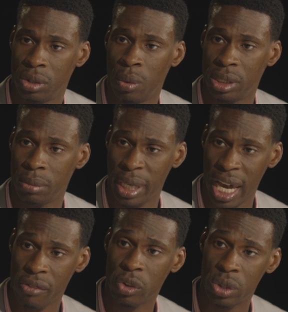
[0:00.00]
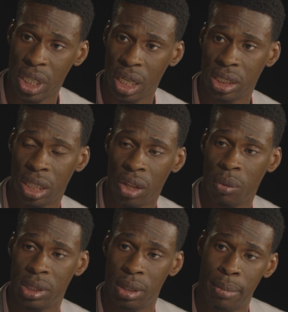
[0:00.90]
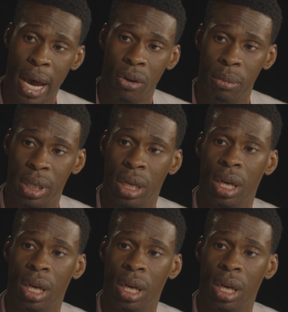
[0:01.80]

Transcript: One is a behavioral change, and the other one is empowerment.